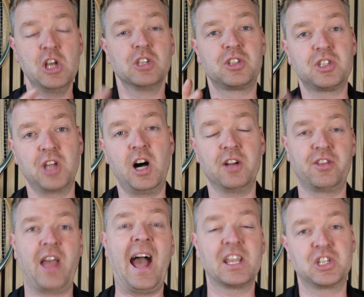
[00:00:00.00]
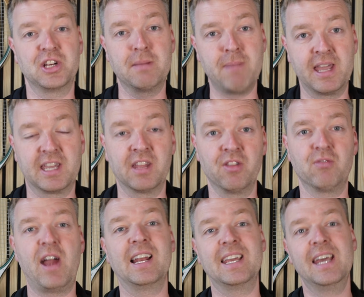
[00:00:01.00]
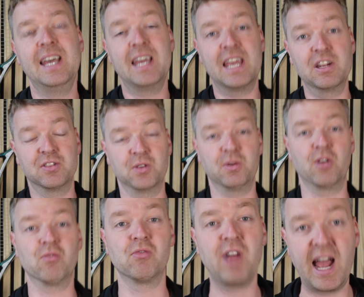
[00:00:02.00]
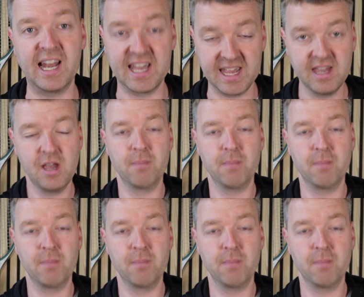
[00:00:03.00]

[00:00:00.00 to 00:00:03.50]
Start actually making the rally into a rally,